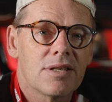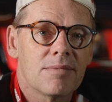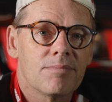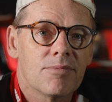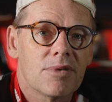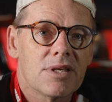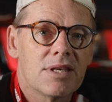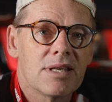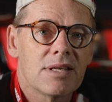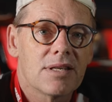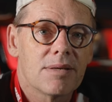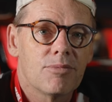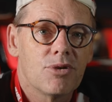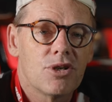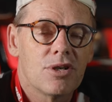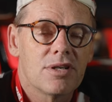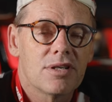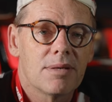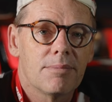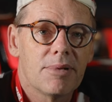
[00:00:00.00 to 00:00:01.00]
systems
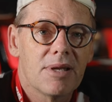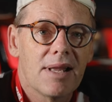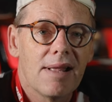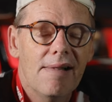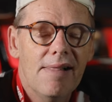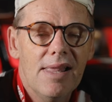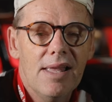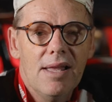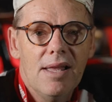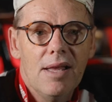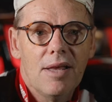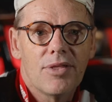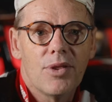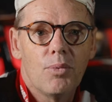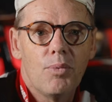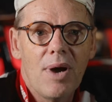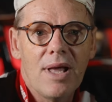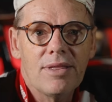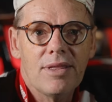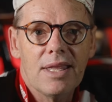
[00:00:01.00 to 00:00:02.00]
used to be. The
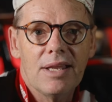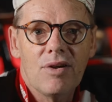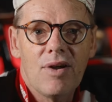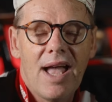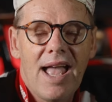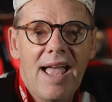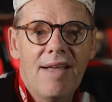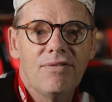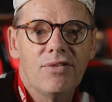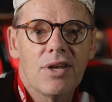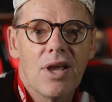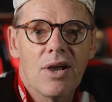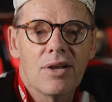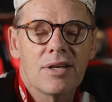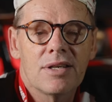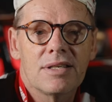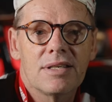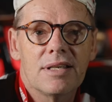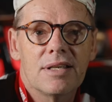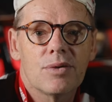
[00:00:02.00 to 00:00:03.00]
one thing I have
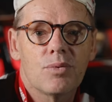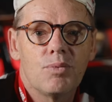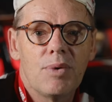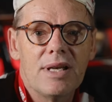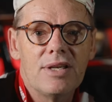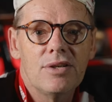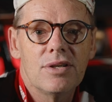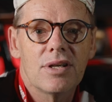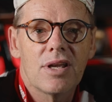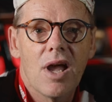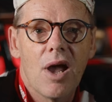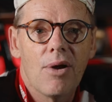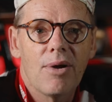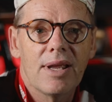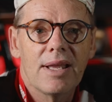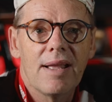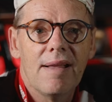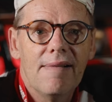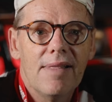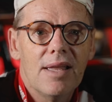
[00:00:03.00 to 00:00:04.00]
noticed is when you're
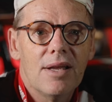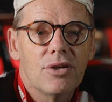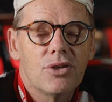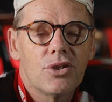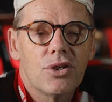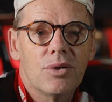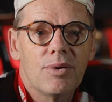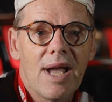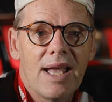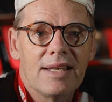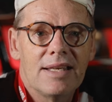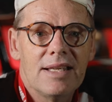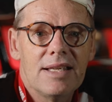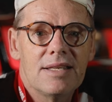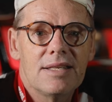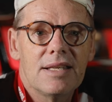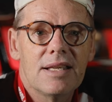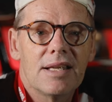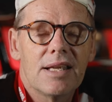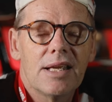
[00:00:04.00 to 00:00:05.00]
going to an
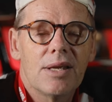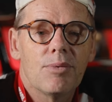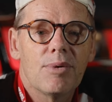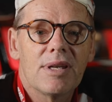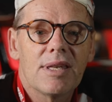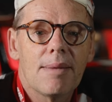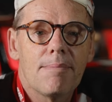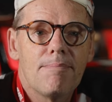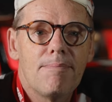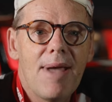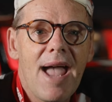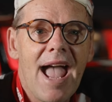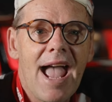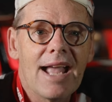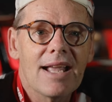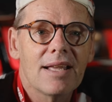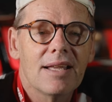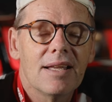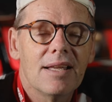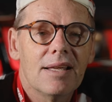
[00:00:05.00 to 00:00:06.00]
easier gear in the
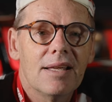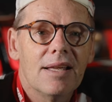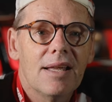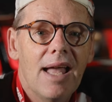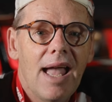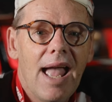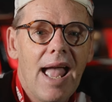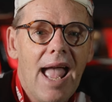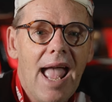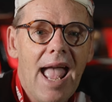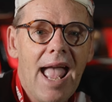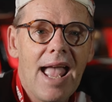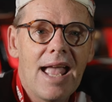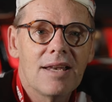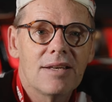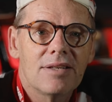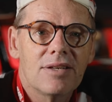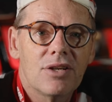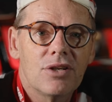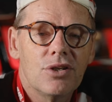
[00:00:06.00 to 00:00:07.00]
back
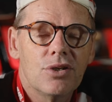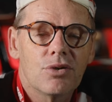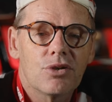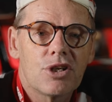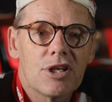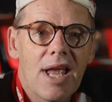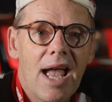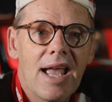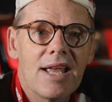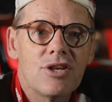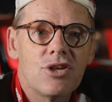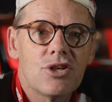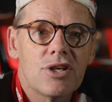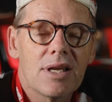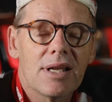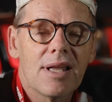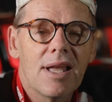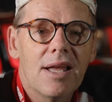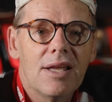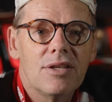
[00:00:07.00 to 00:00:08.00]
and you're
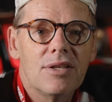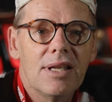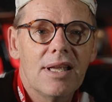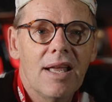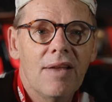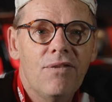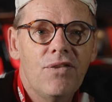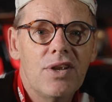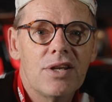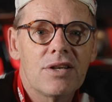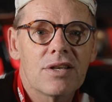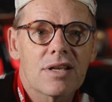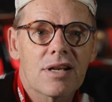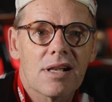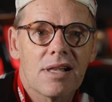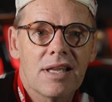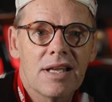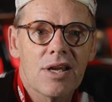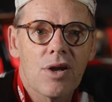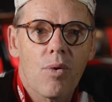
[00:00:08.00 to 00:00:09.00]
changing, if you just
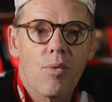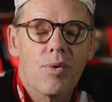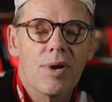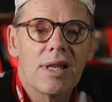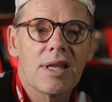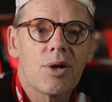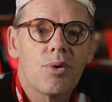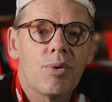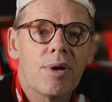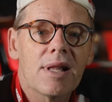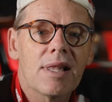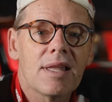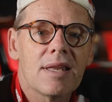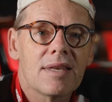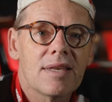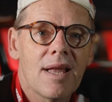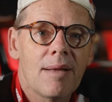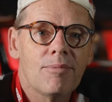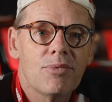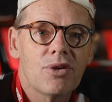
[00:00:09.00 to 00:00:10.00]
click it really quickly,
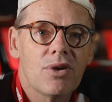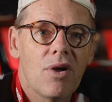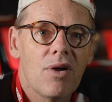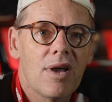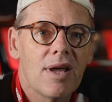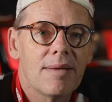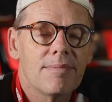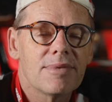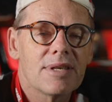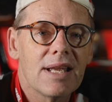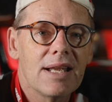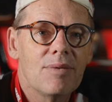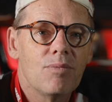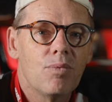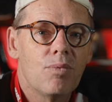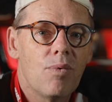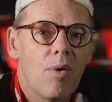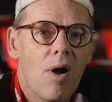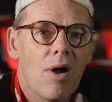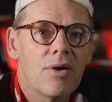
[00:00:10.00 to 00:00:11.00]
sometimes it
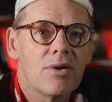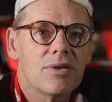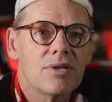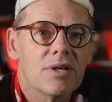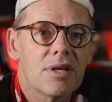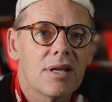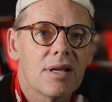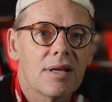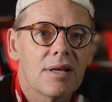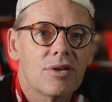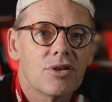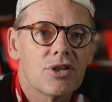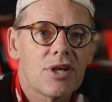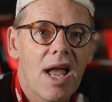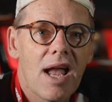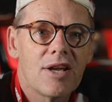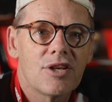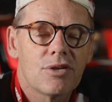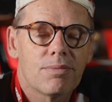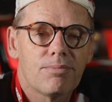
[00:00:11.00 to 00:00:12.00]
won't
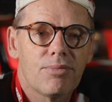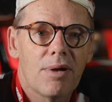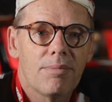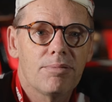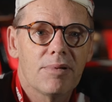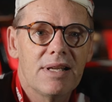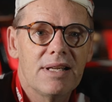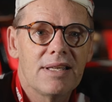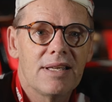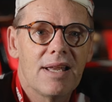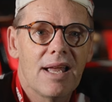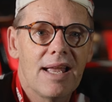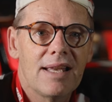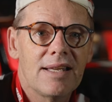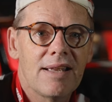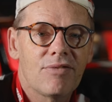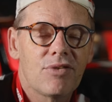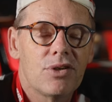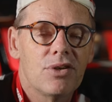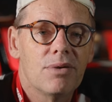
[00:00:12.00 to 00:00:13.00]
change properly, and
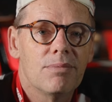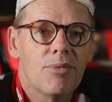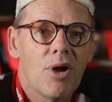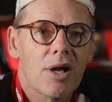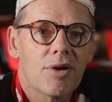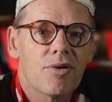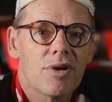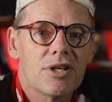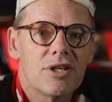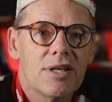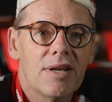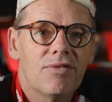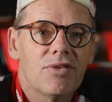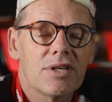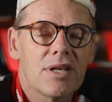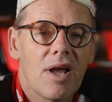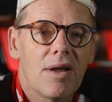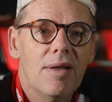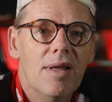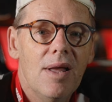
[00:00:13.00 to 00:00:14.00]
you have to do micro shifts.
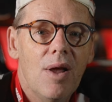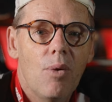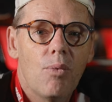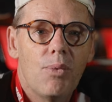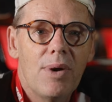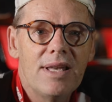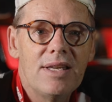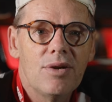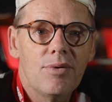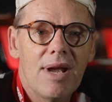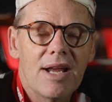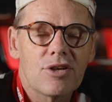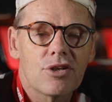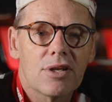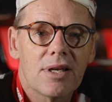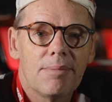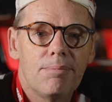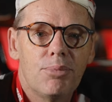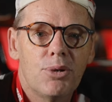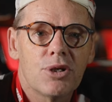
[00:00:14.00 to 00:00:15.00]
So when you
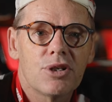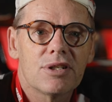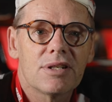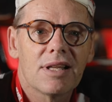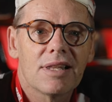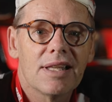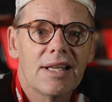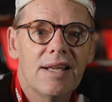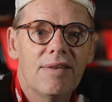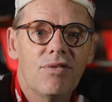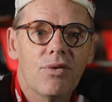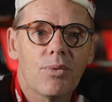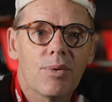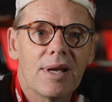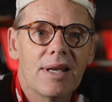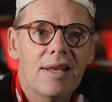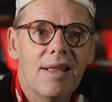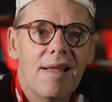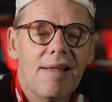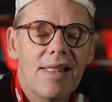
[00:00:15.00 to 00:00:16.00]
actually push the lever
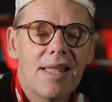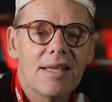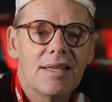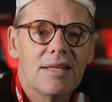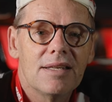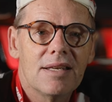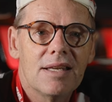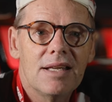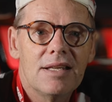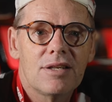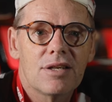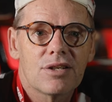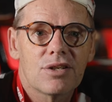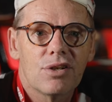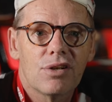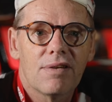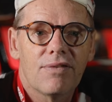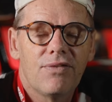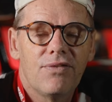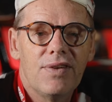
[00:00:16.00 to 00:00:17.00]
in, you need to
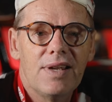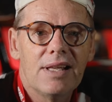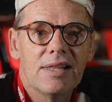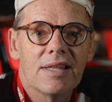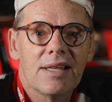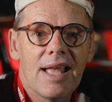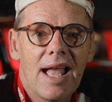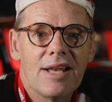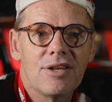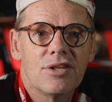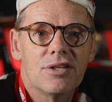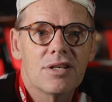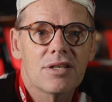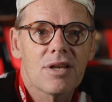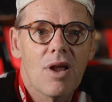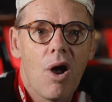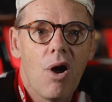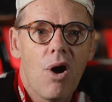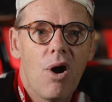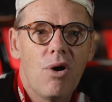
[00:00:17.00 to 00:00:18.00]
sort of feel it, and you just
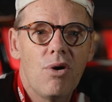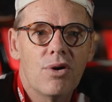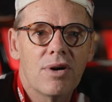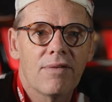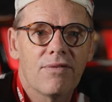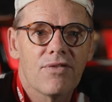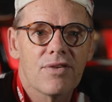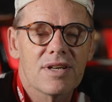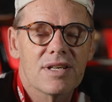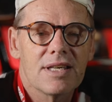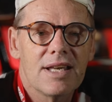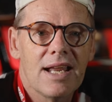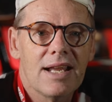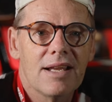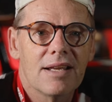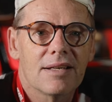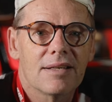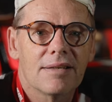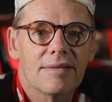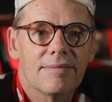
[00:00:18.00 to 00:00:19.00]
hold it for a
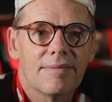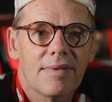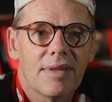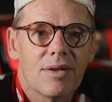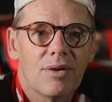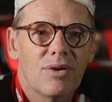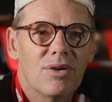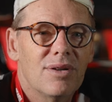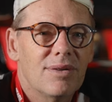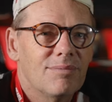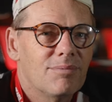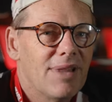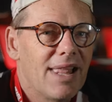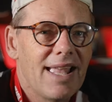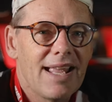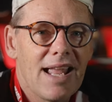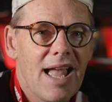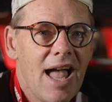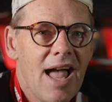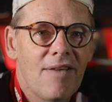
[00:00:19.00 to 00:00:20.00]
second, or
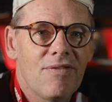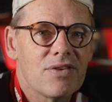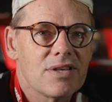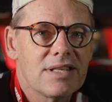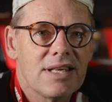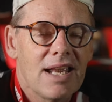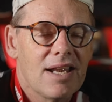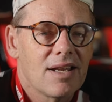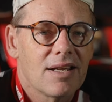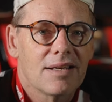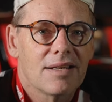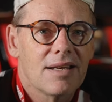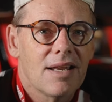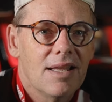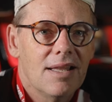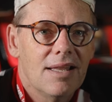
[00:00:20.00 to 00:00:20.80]
like half a second,